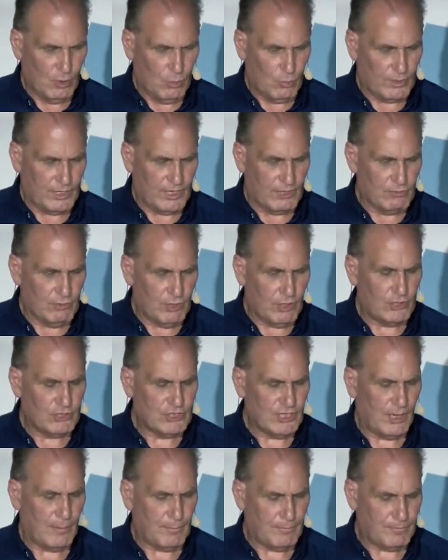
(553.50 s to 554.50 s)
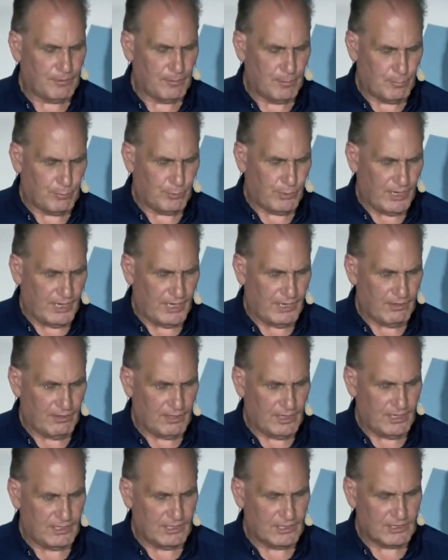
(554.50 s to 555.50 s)
When he rose up from prayer
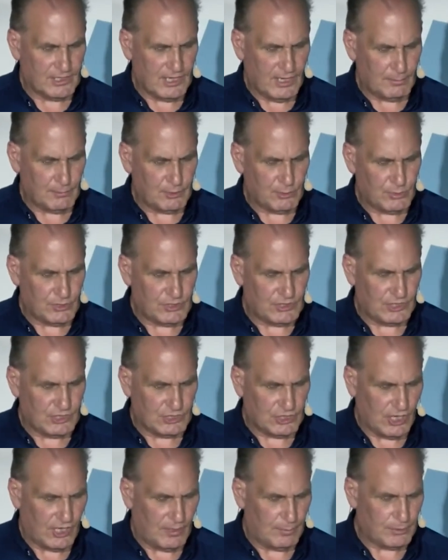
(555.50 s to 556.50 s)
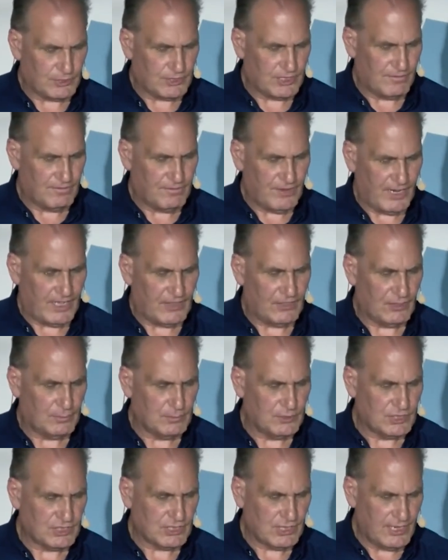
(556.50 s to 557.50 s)
and had come to his disciples, he found
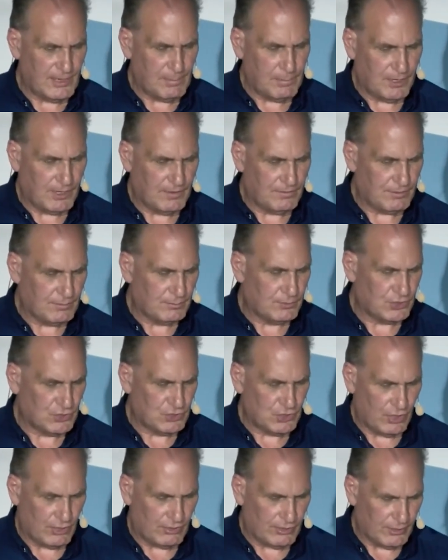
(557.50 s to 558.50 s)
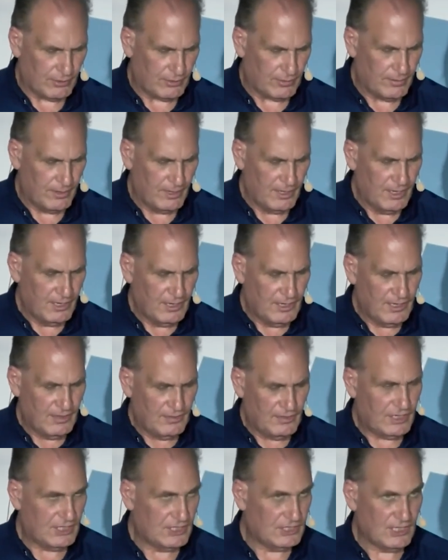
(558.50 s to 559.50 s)
them sleeping from sorrow.
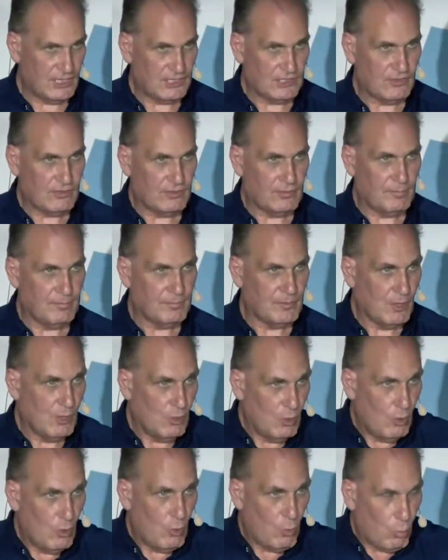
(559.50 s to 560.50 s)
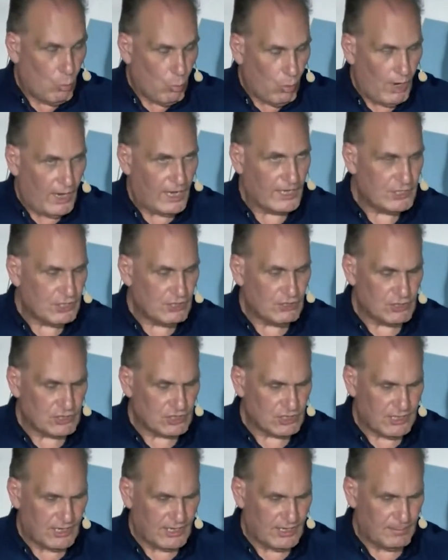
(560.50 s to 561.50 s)
Then he said to them, why do you
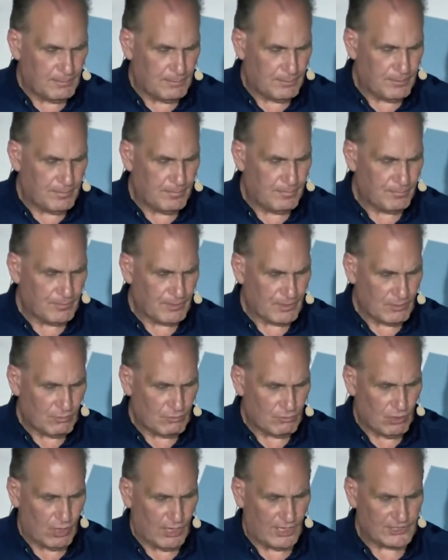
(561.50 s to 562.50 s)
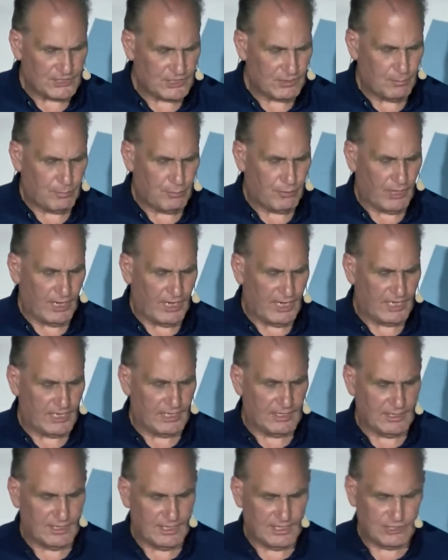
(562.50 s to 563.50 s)
sleep? Rise and
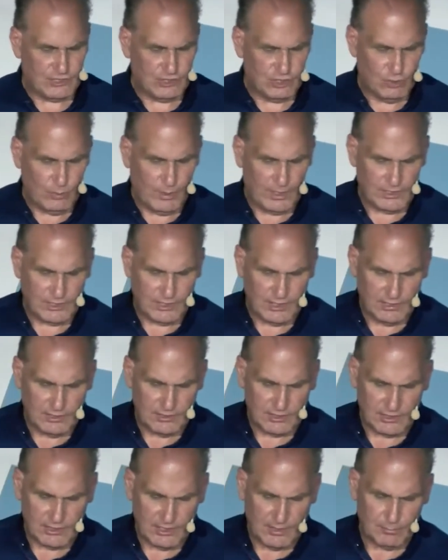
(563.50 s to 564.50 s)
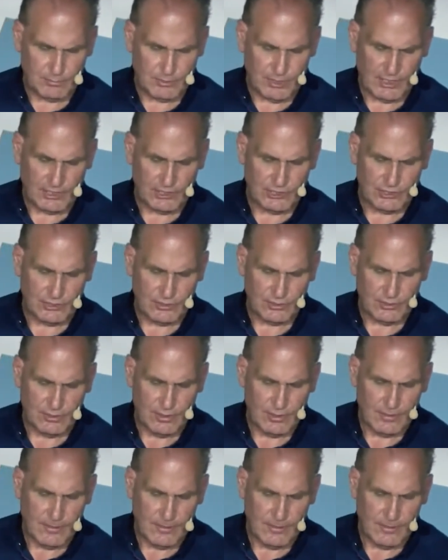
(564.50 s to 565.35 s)
pray, lest you enter into temptation.